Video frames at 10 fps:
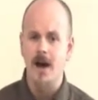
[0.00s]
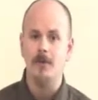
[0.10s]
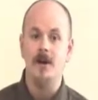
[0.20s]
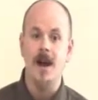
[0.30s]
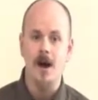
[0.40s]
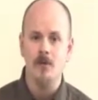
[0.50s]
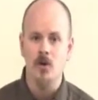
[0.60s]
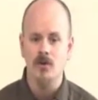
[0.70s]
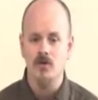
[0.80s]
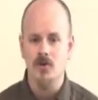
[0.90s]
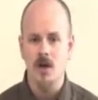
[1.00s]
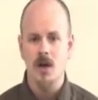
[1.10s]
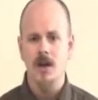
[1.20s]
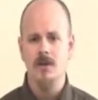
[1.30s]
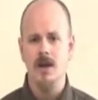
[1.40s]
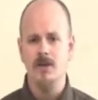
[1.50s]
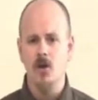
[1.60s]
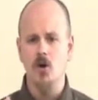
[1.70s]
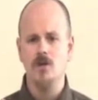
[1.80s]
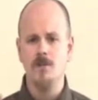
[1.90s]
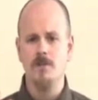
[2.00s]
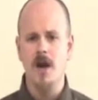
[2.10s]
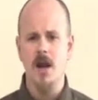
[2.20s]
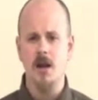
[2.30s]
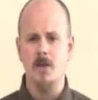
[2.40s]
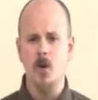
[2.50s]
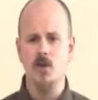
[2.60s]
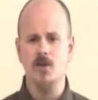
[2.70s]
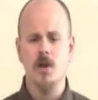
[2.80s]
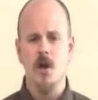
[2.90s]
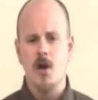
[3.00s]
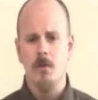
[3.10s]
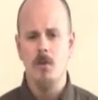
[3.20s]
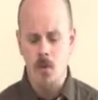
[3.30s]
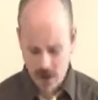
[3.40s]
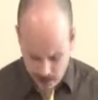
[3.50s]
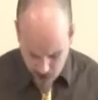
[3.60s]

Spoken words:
hablamos de dos verbos muy